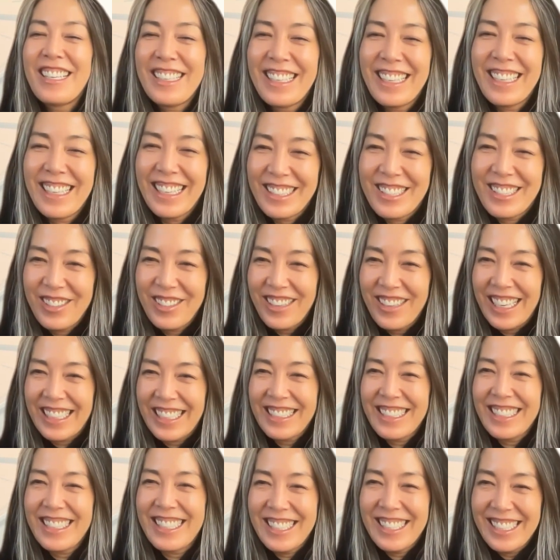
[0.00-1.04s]
Can I
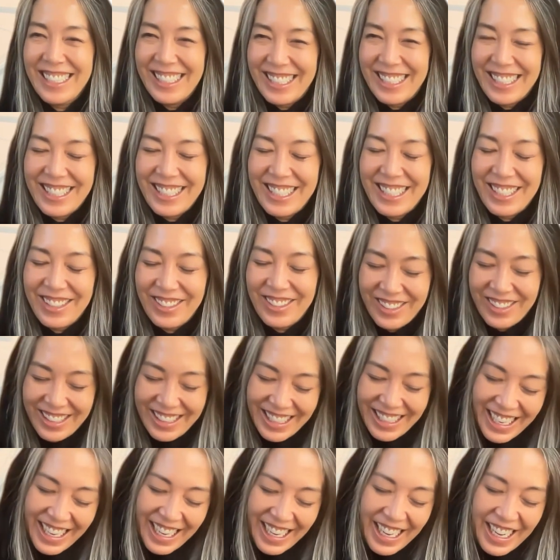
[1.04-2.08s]
direct a season two?
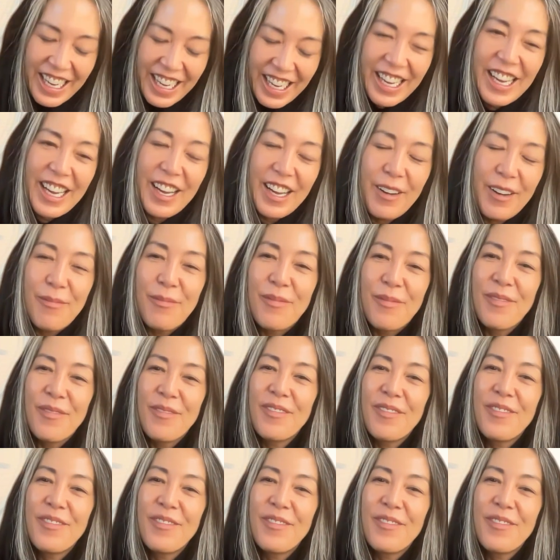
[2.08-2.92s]
Um,